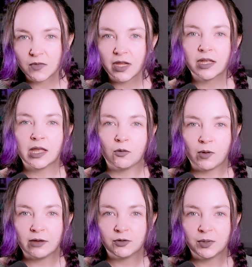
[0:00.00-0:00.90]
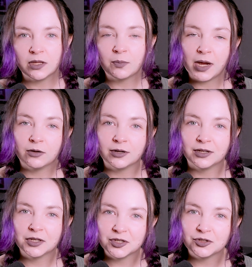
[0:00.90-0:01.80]
And that why would be the power
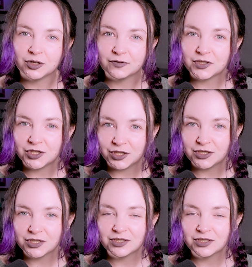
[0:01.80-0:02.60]
and control of the church.